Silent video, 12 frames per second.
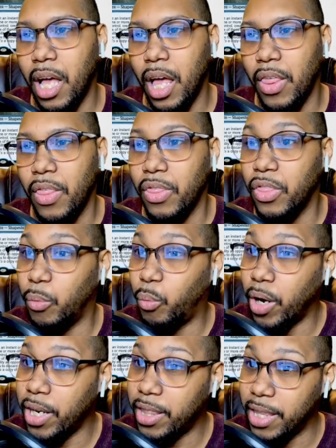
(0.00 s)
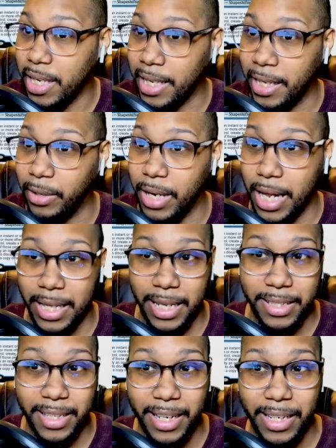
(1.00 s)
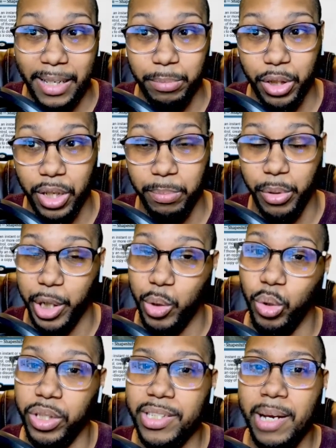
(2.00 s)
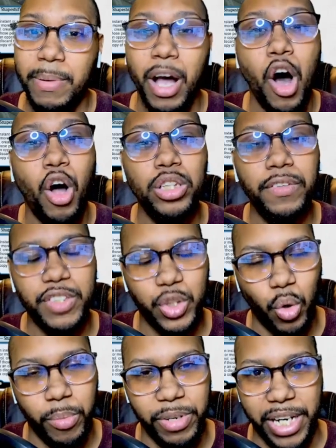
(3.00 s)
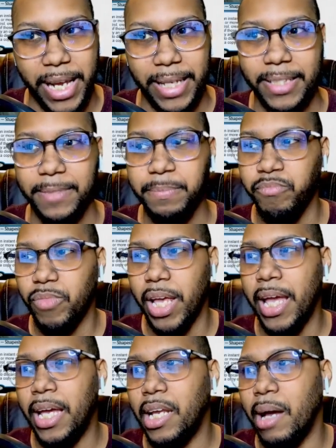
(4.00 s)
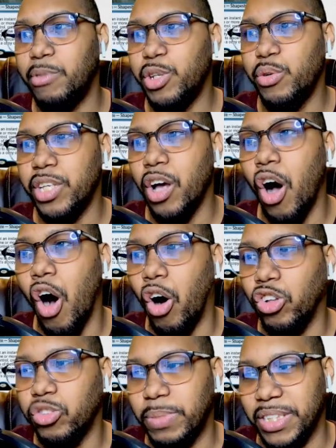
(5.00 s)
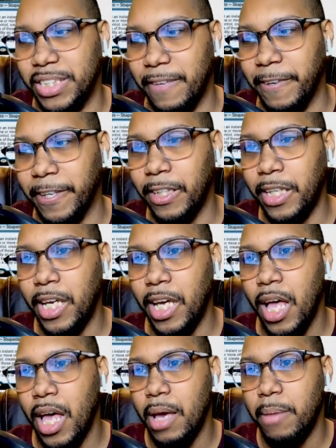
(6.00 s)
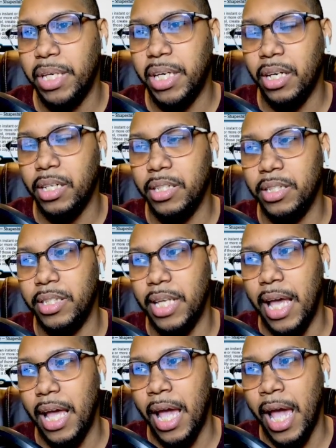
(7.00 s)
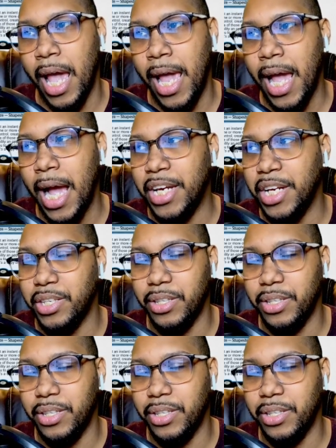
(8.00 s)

the one thing here that I think is going to end up looking pretty cool is going to be a Hall of Storm Giants. And I'm choosing Hall specifically because, I just